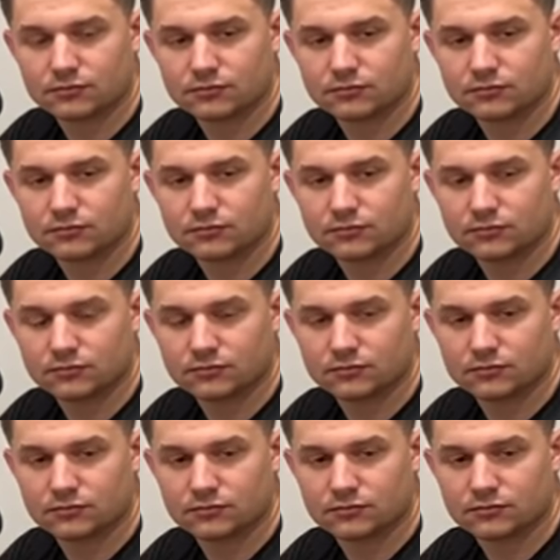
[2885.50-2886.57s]

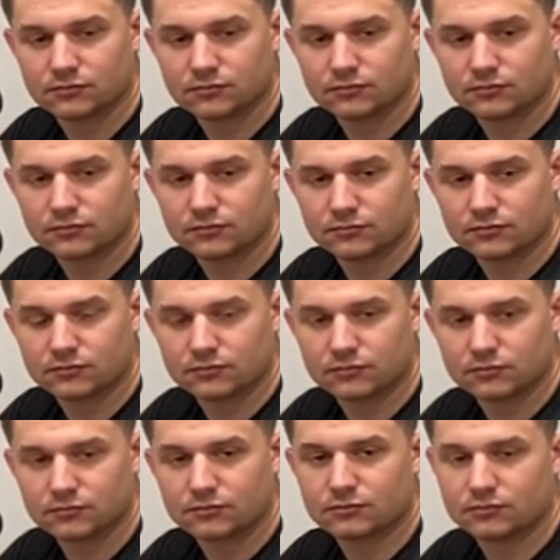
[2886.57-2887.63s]

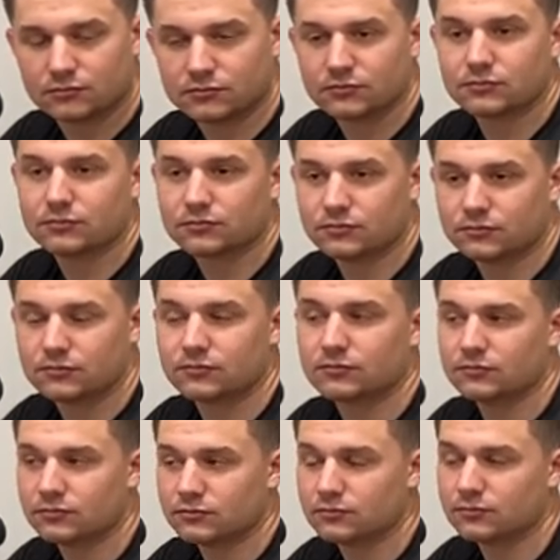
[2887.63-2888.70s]

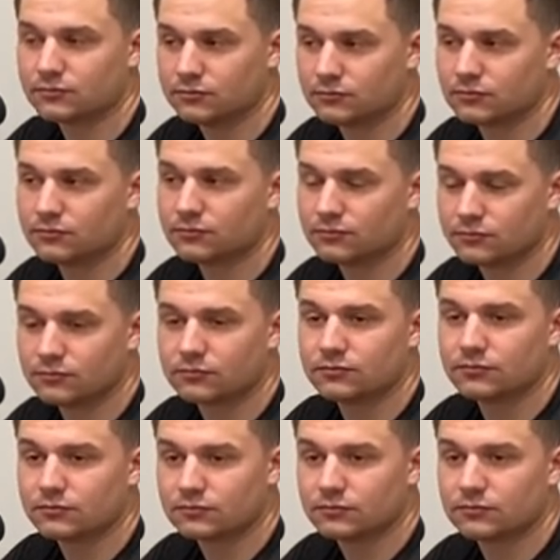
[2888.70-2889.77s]

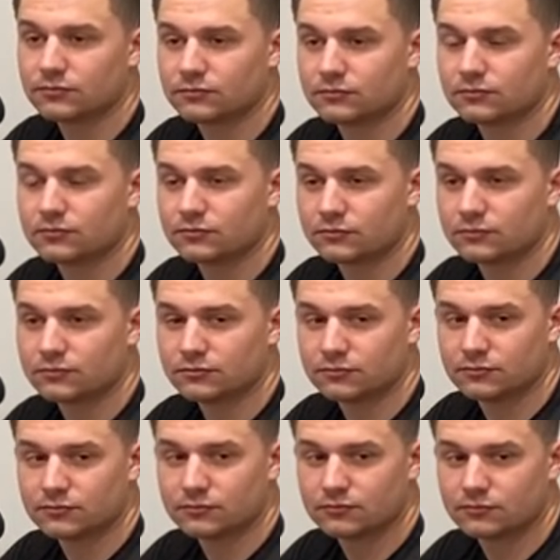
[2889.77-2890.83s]

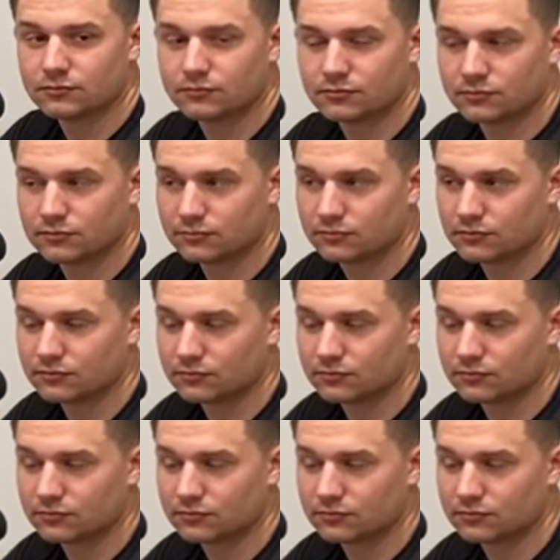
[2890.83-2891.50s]
[no speech]